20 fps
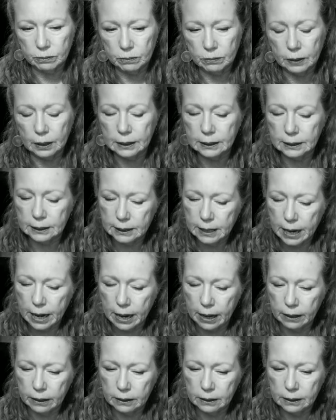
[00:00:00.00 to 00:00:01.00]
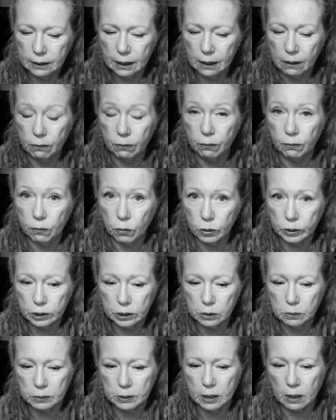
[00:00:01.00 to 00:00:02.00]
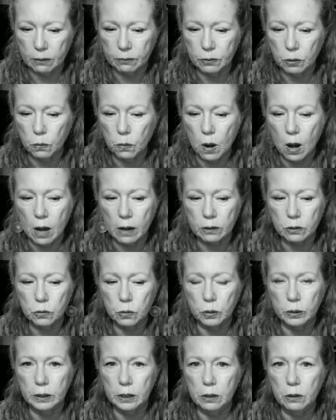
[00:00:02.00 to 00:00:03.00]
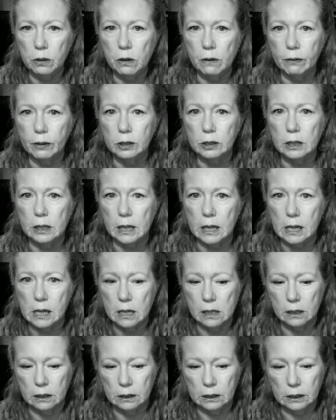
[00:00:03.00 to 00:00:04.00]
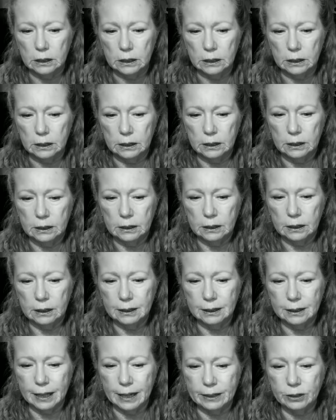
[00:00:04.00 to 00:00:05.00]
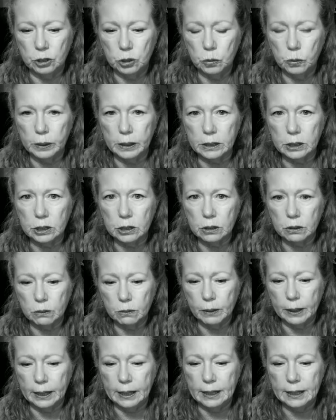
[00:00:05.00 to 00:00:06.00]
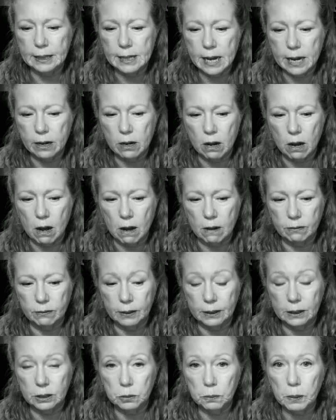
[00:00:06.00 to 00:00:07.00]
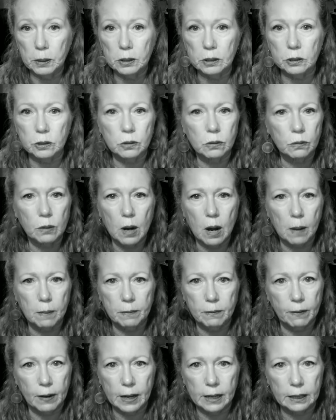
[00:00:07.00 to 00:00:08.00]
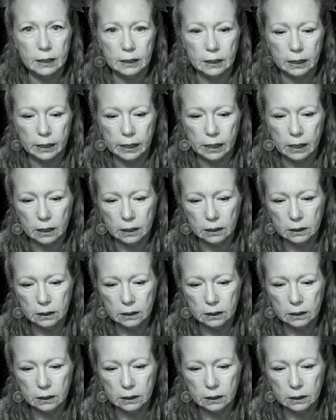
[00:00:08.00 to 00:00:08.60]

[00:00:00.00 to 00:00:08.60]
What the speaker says: Instead, he forced himself to walk toward the university. His legs twitched, ready to take off, and his pulse throbbed violently.